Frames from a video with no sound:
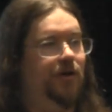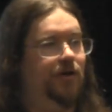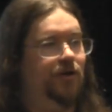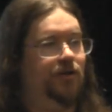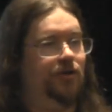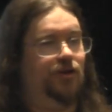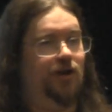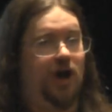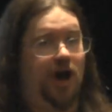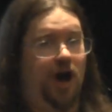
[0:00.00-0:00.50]

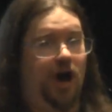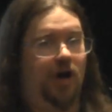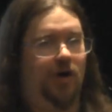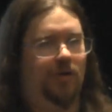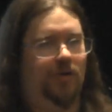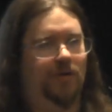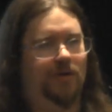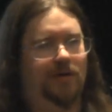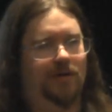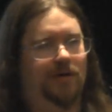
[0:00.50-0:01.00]

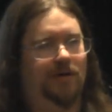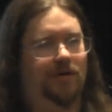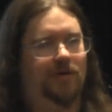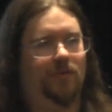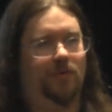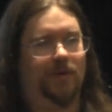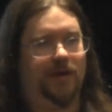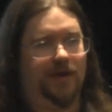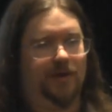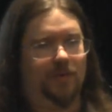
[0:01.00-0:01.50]
no,
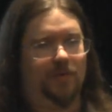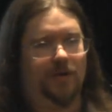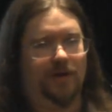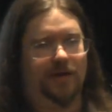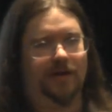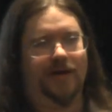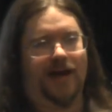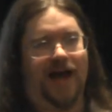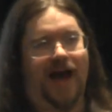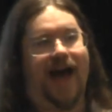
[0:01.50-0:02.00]
we
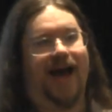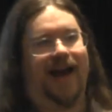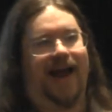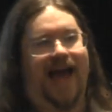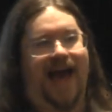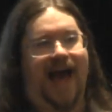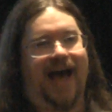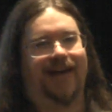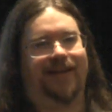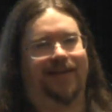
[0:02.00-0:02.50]
will not
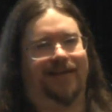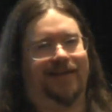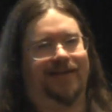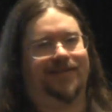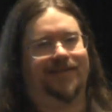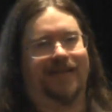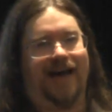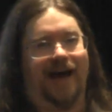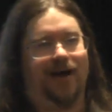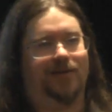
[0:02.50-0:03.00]
add
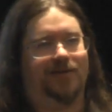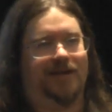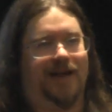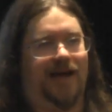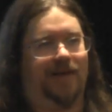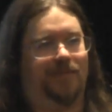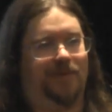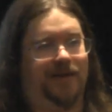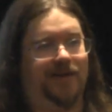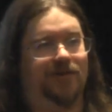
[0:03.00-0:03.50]
these 1,000
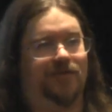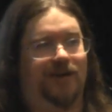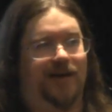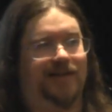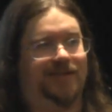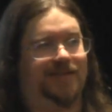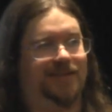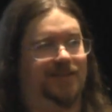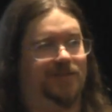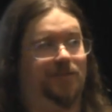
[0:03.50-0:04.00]
IP
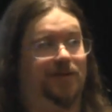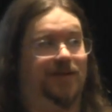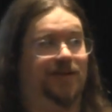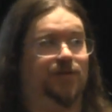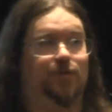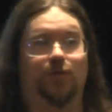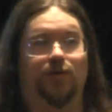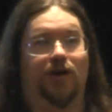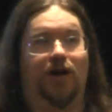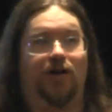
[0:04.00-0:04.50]
addresses
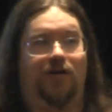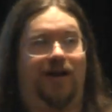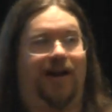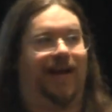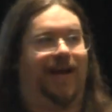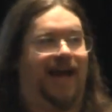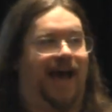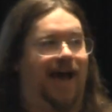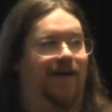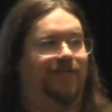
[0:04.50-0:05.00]
because we
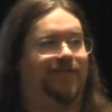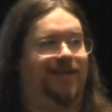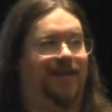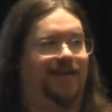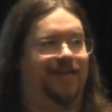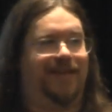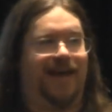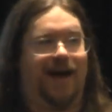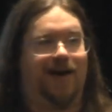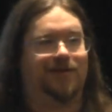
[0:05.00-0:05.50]
already have
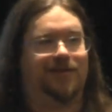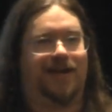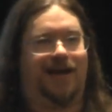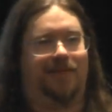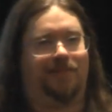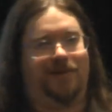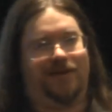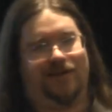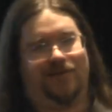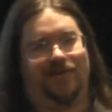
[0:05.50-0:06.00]
10,000
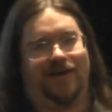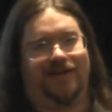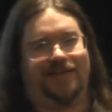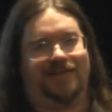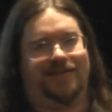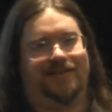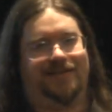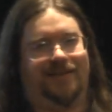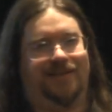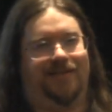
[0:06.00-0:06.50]
IP
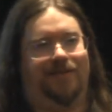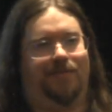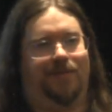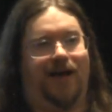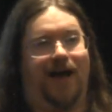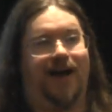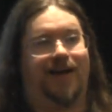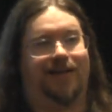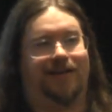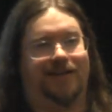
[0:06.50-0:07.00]
addresses in the
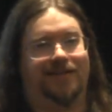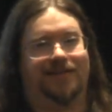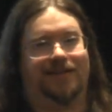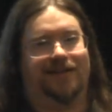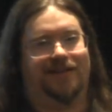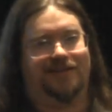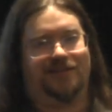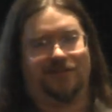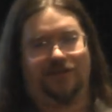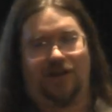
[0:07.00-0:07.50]
block list
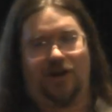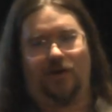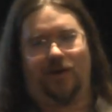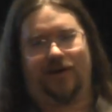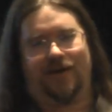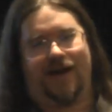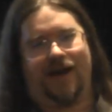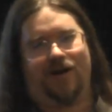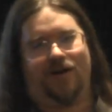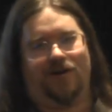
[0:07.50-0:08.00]
and it's
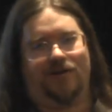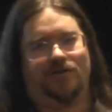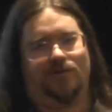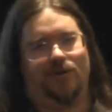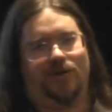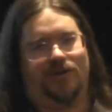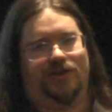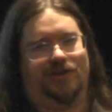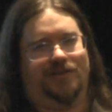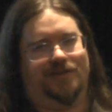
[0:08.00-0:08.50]
slowing down our
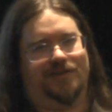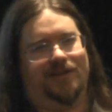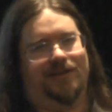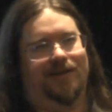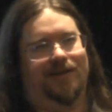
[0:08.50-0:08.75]
switches.